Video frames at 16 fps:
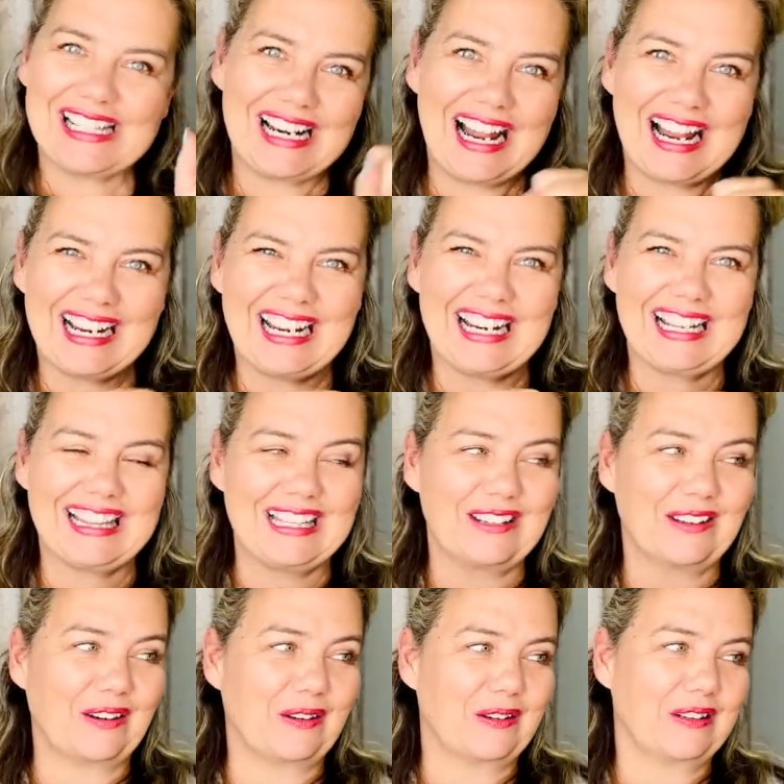that I kind of
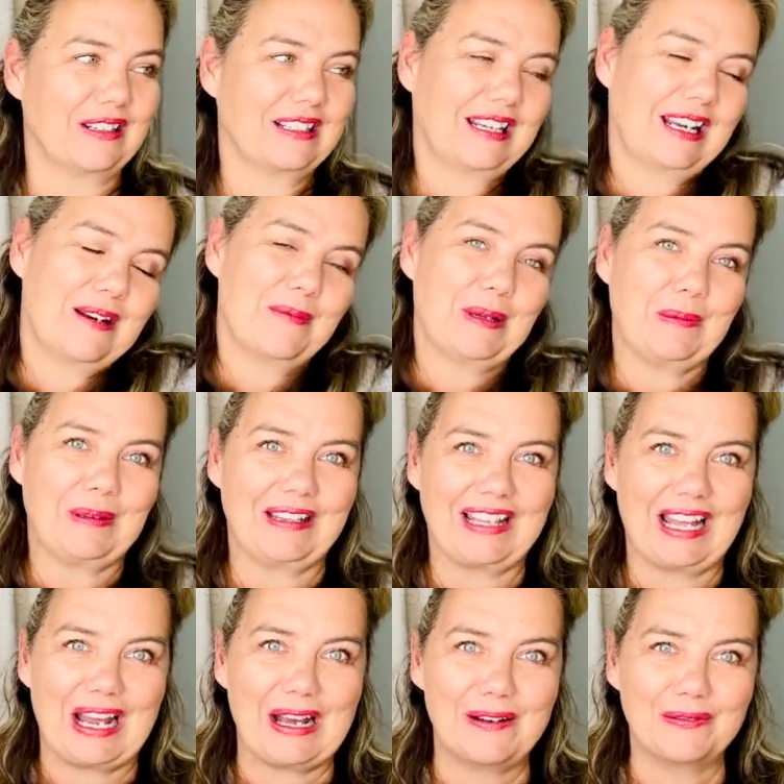think are kind of make me
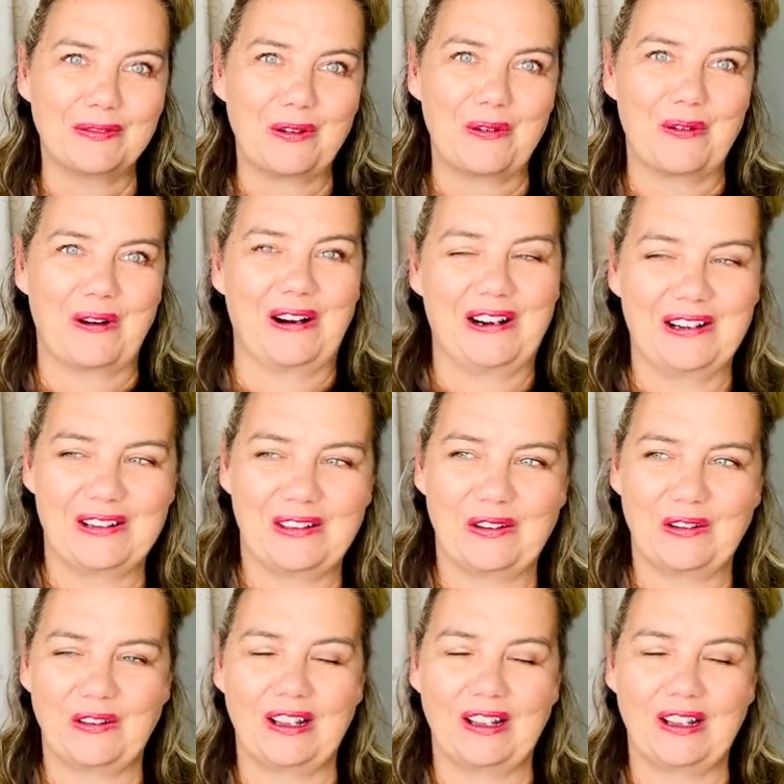laugh, or they're